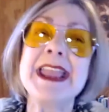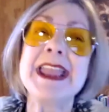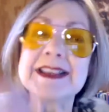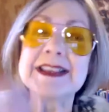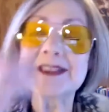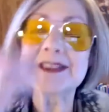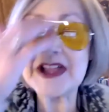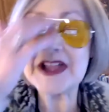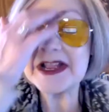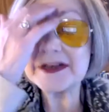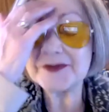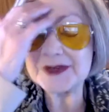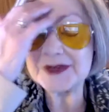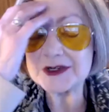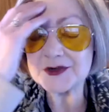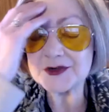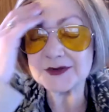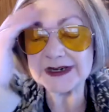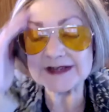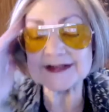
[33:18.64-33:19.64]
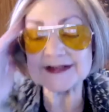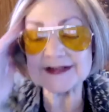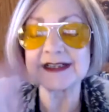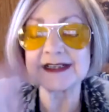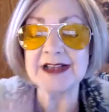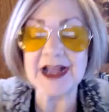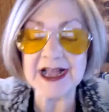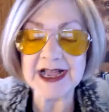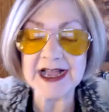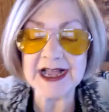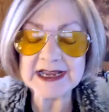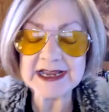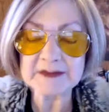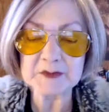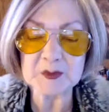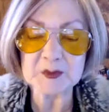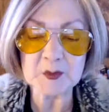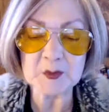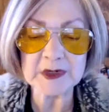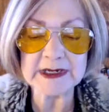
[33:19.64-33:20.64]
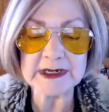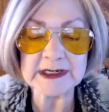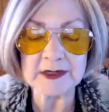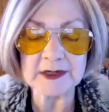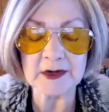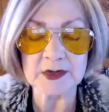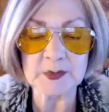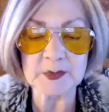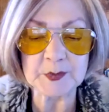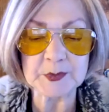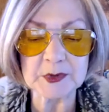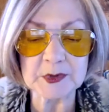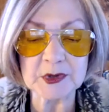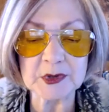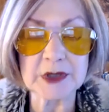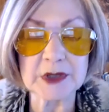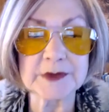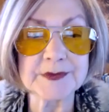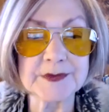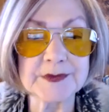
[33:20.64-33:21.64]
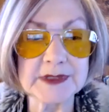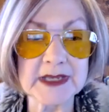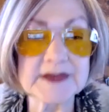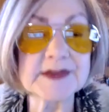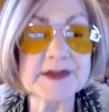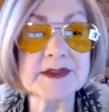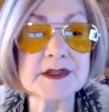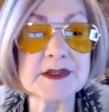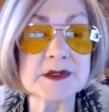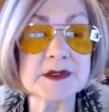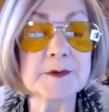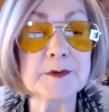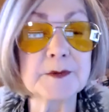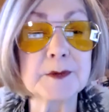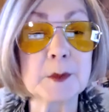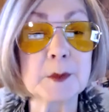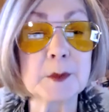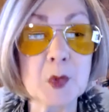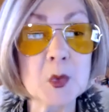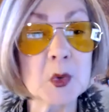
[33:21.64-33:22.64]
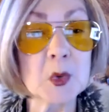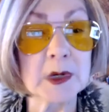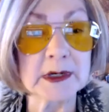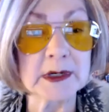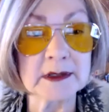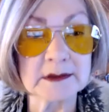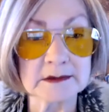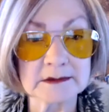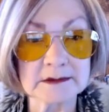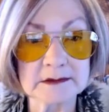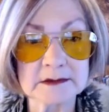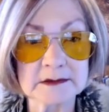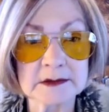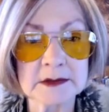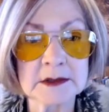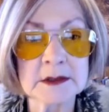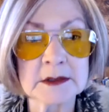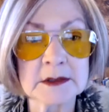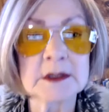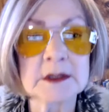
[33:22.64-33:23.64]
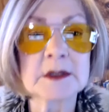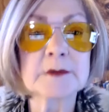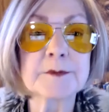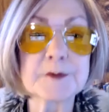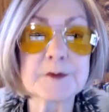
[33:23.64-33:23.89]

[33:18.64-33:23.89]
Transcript: it's kind of interesting. I have been working on a book called Destined for More mm.